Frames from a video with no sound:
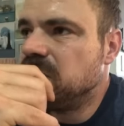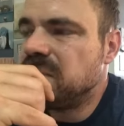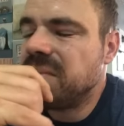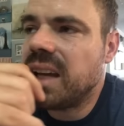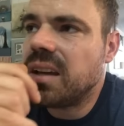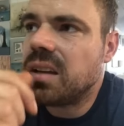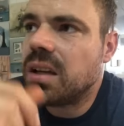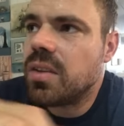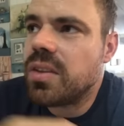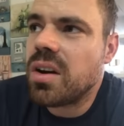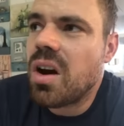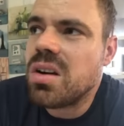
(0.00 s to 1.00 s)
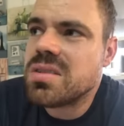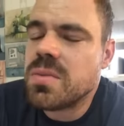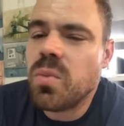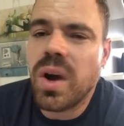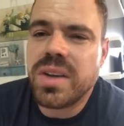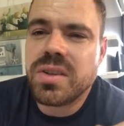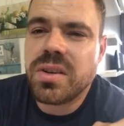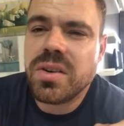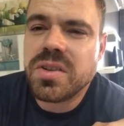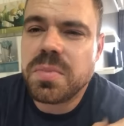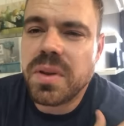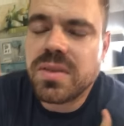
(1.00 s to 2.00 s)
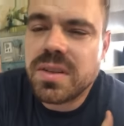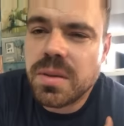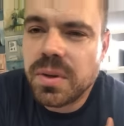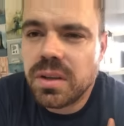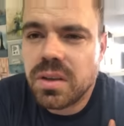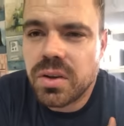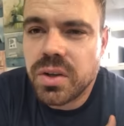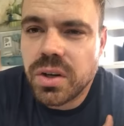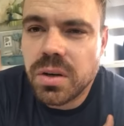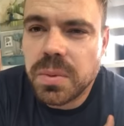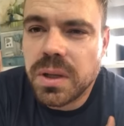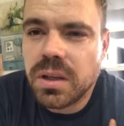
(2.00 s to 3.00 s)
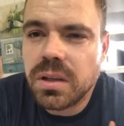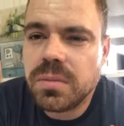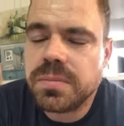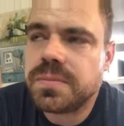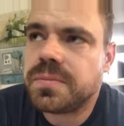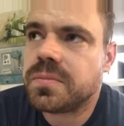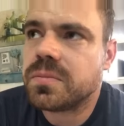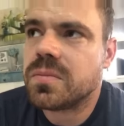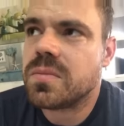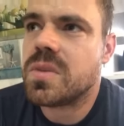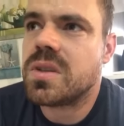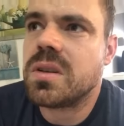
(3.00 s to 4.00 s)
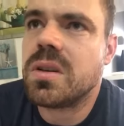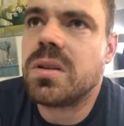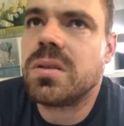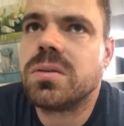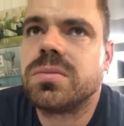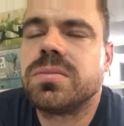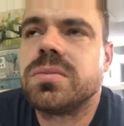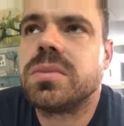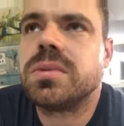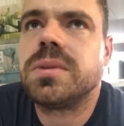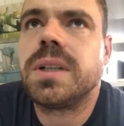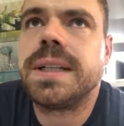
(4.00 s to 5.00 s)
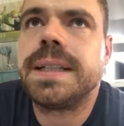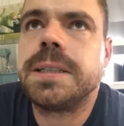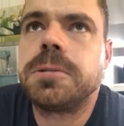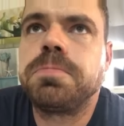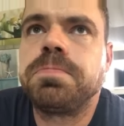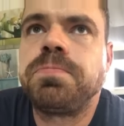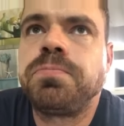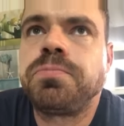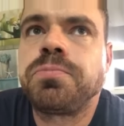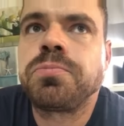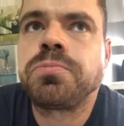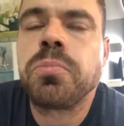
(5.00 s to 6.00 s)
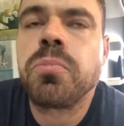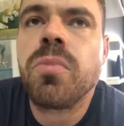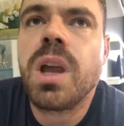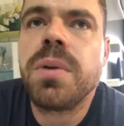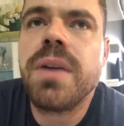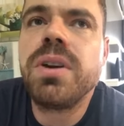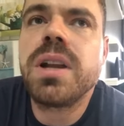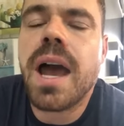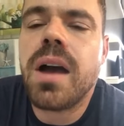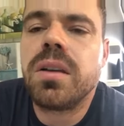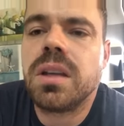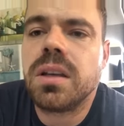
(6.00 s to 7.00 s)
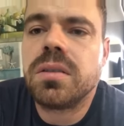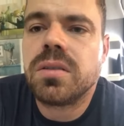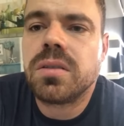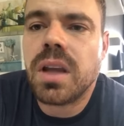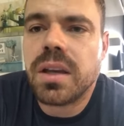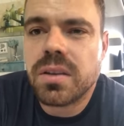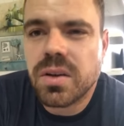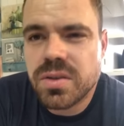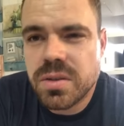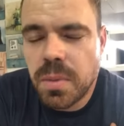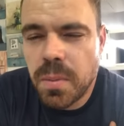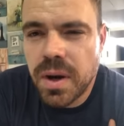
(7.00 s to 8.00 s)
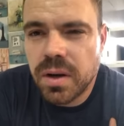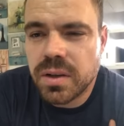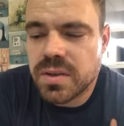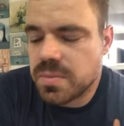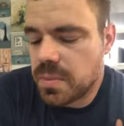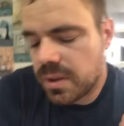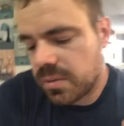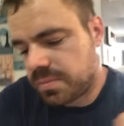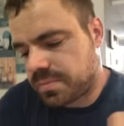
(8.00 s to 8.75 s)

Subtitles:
like there are some Westerners, but typically they're European. So, I mean, every now and then, like there are some Americans, but